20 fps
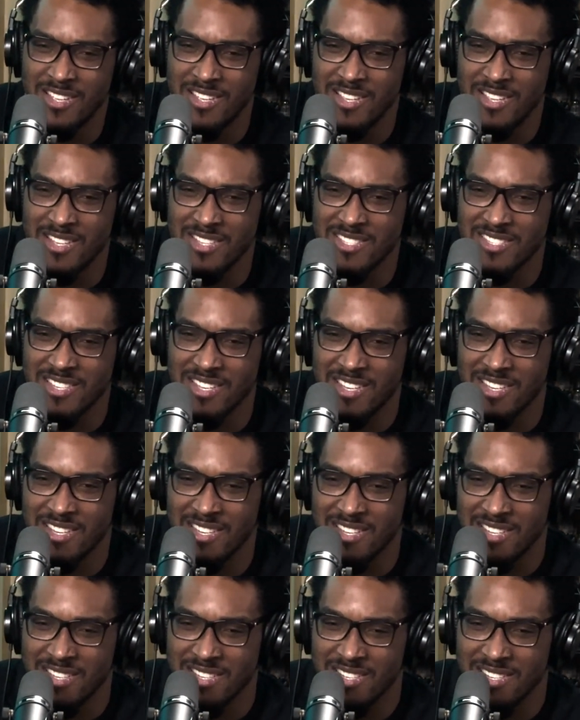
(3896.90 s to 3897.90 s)
it's
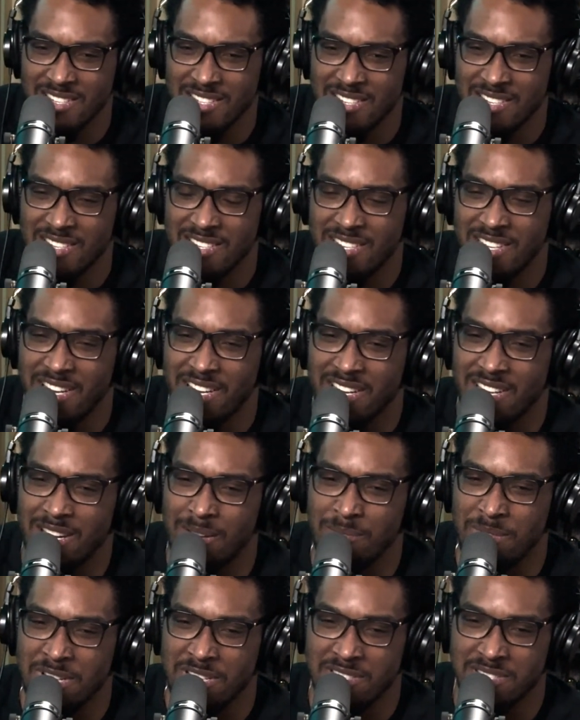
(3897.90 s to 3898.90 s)
I
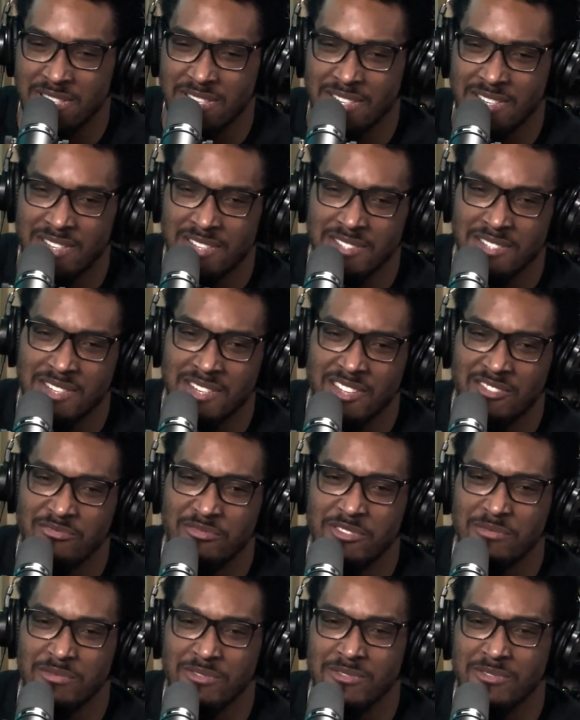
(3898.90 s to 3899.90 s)
mean, there's enough
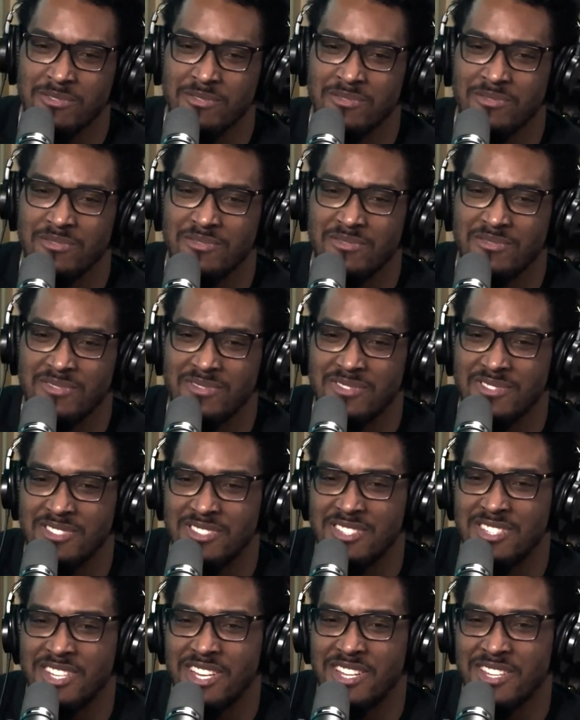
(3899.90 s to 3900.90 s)
people
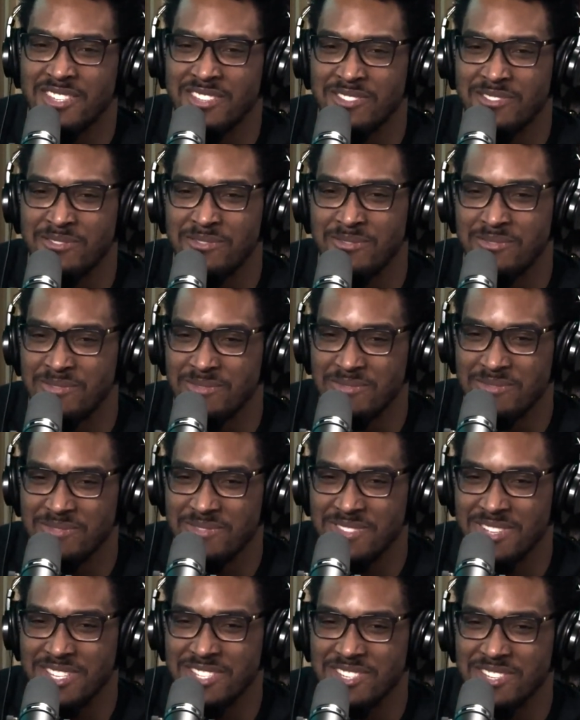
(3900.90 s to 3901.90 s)
telling you
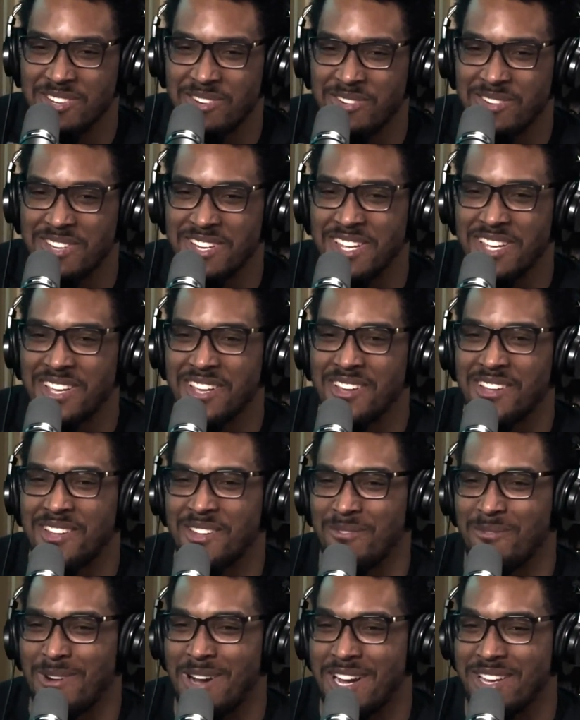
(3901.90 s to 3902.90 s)
that you're going to hell
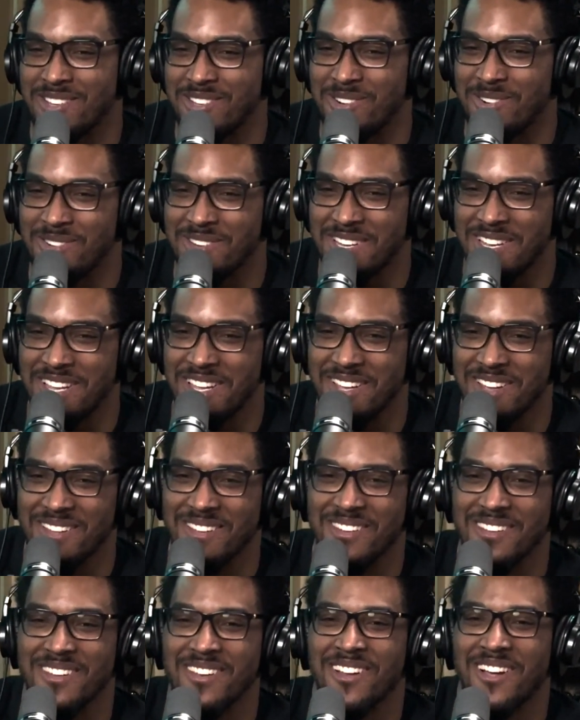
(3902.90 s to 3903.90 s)
and why you're going to hell and